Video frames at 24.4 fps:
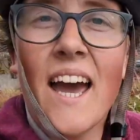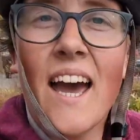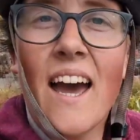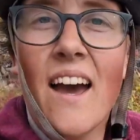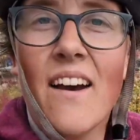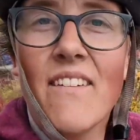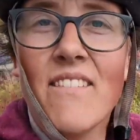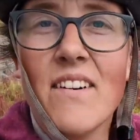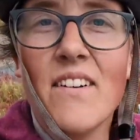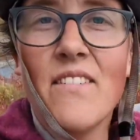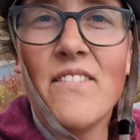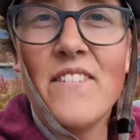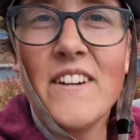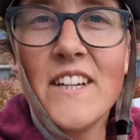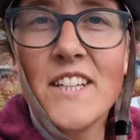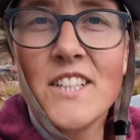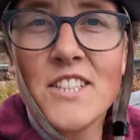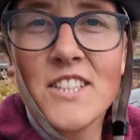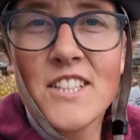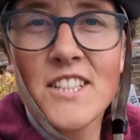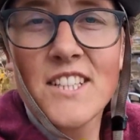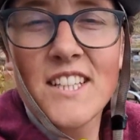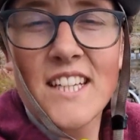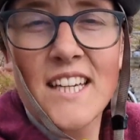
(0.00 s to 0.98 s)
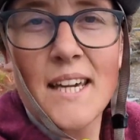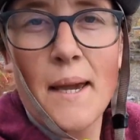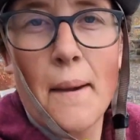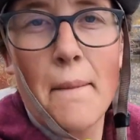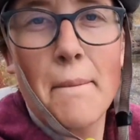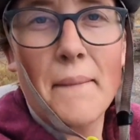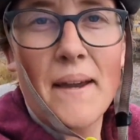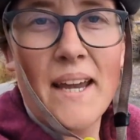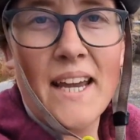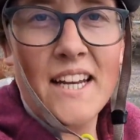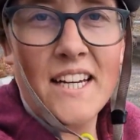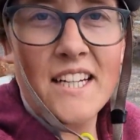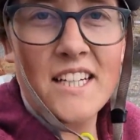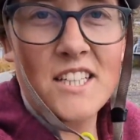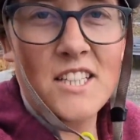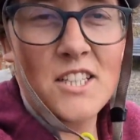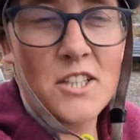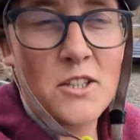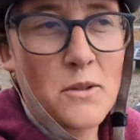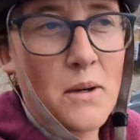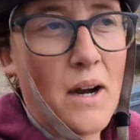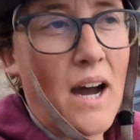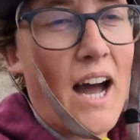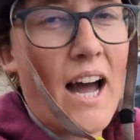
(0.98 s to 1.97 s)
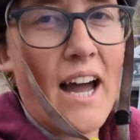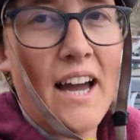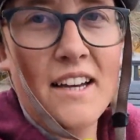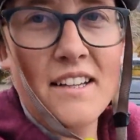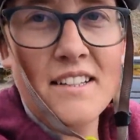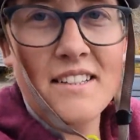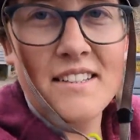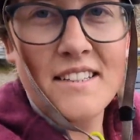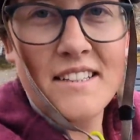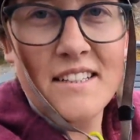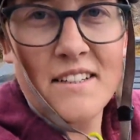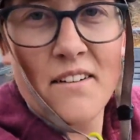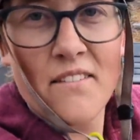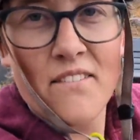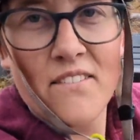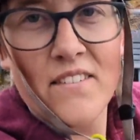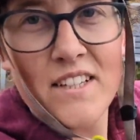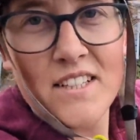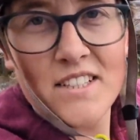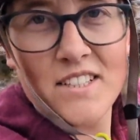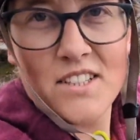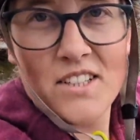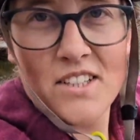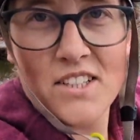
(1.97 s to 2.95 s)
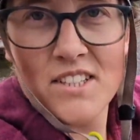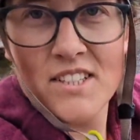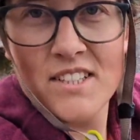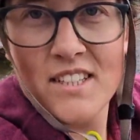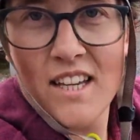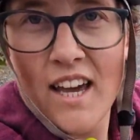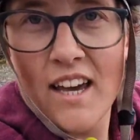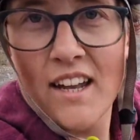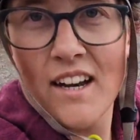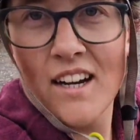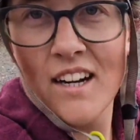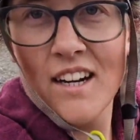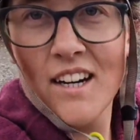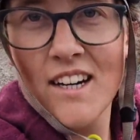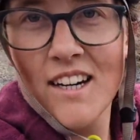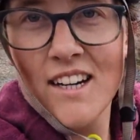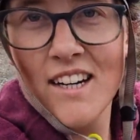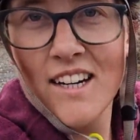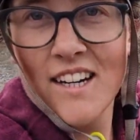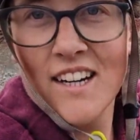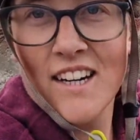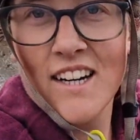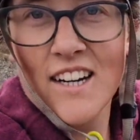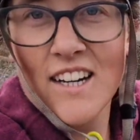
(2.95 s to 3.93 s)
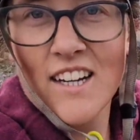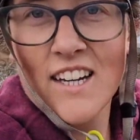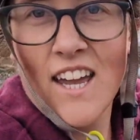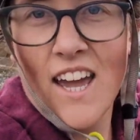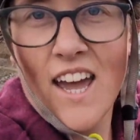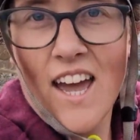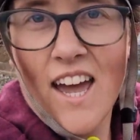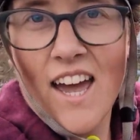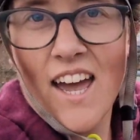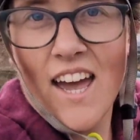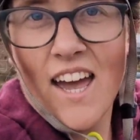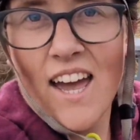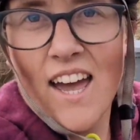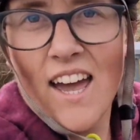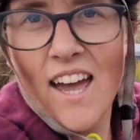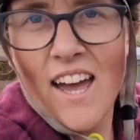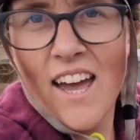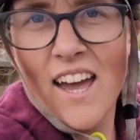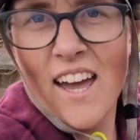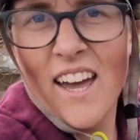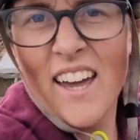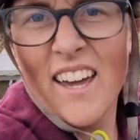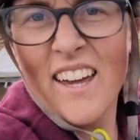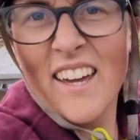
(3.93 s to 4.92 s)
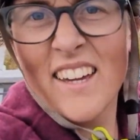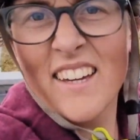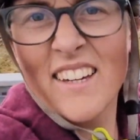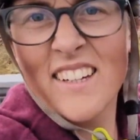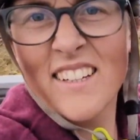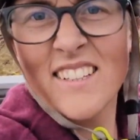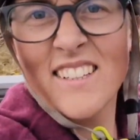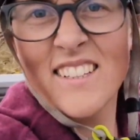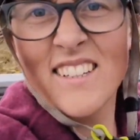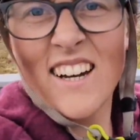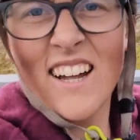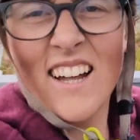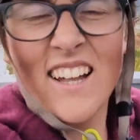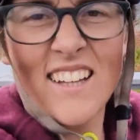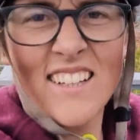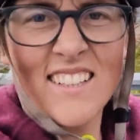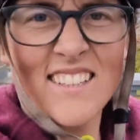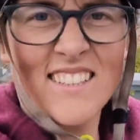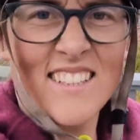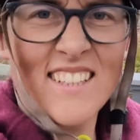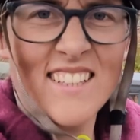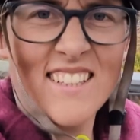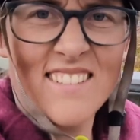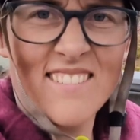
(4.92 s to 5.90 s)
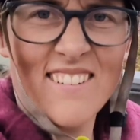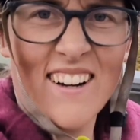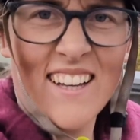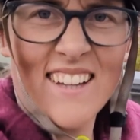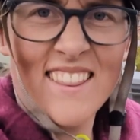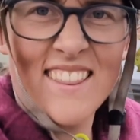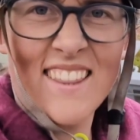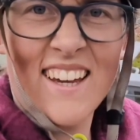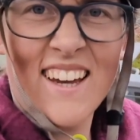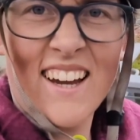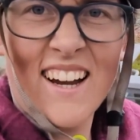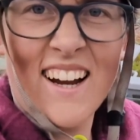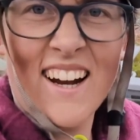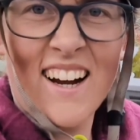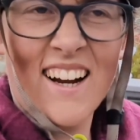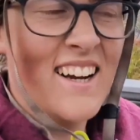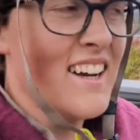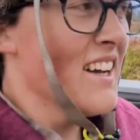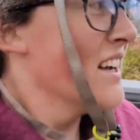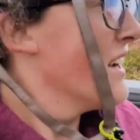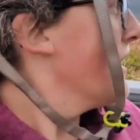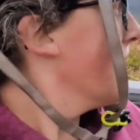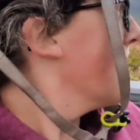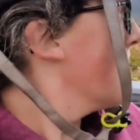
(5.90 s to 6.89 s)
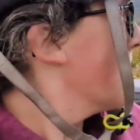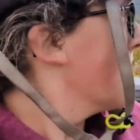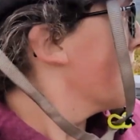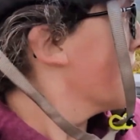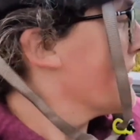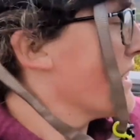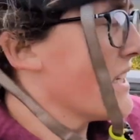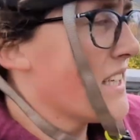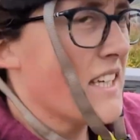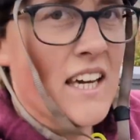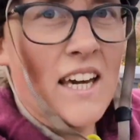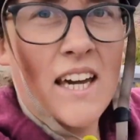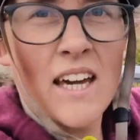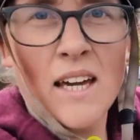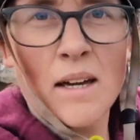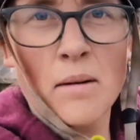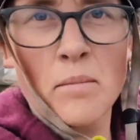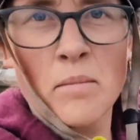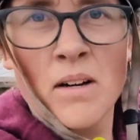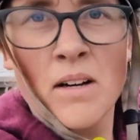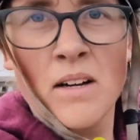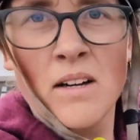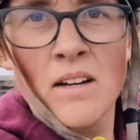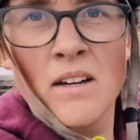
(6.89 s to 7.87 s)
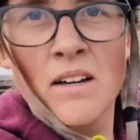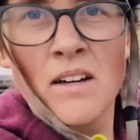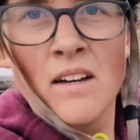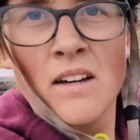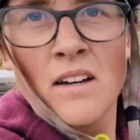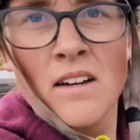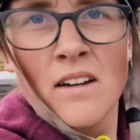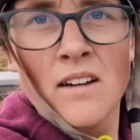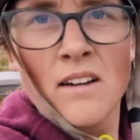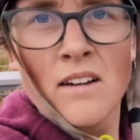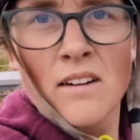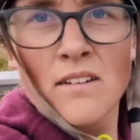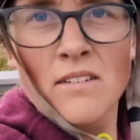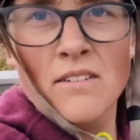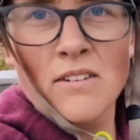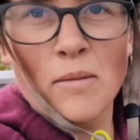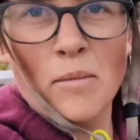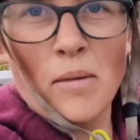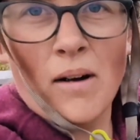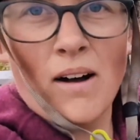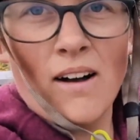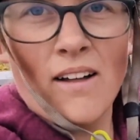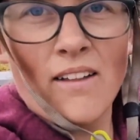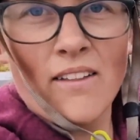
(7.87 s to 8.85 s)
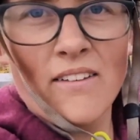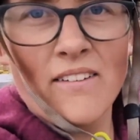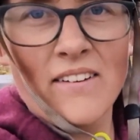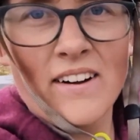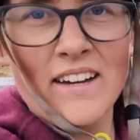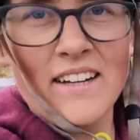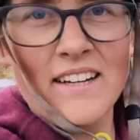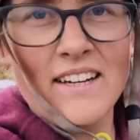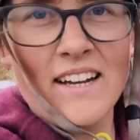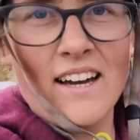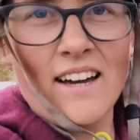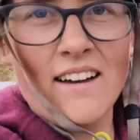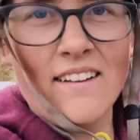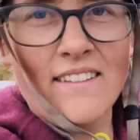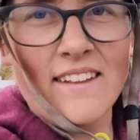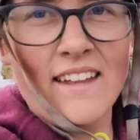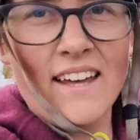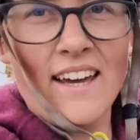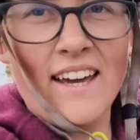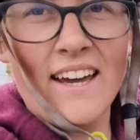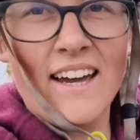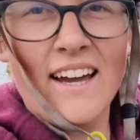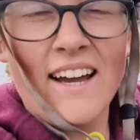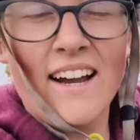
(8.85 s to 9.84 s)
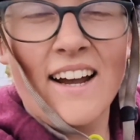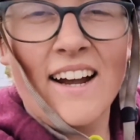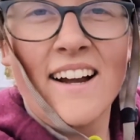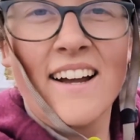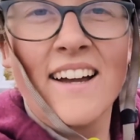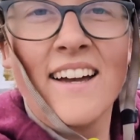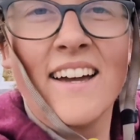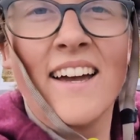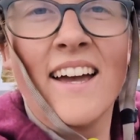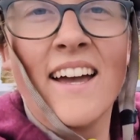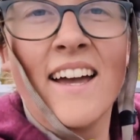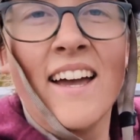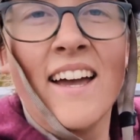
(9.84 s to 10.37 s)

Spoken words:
have officially made it to Eielson Visitor Center. Yay! Denali's right there. We came from all the way down there.